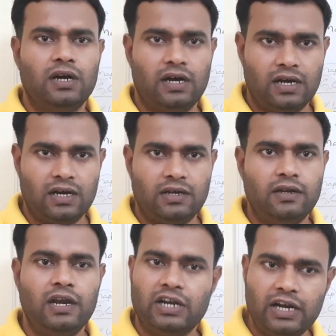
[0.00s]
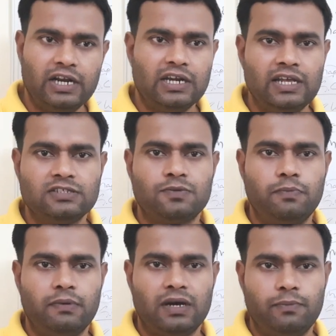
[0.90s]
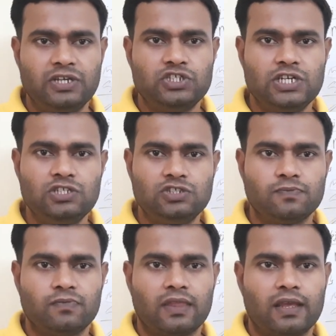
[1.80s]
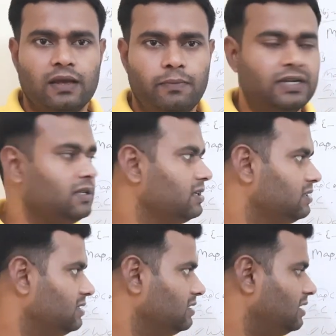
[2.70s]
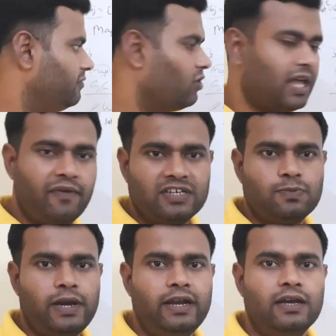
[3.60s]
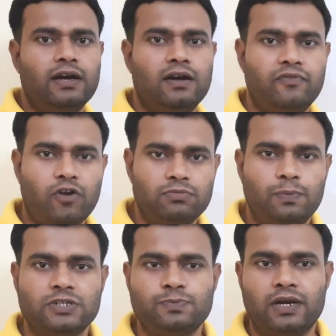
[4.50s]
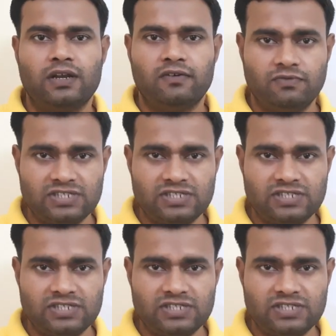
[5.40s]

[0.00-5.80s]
Little details may change, but what I have explained from the perspective of